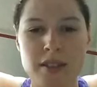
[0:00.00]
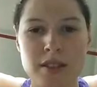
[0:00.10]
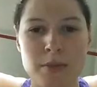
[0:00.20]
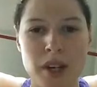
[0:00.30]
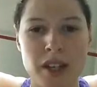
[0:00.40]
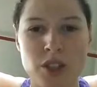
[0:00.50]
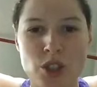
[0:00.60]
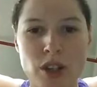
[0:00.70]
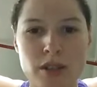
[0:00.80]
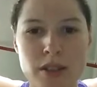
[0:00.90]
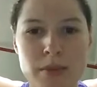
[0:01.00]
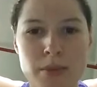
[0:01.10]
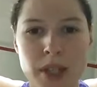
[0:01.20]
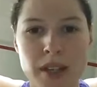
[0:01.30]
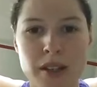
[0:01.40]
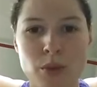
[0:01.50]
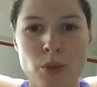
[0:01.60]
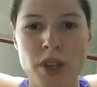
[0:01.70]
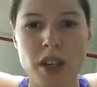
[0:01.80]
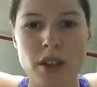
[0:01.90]
This is my Charlie Mike
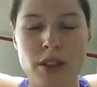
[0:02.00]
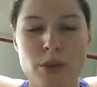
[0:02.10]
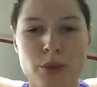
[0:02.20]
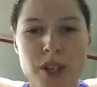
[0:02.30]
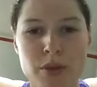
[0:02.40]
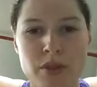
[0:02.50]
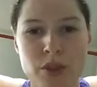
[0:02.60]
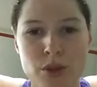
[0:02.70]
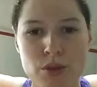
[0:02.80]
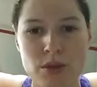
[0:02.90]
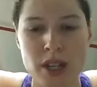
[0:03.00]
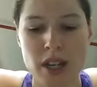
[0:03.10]
Week 3 review,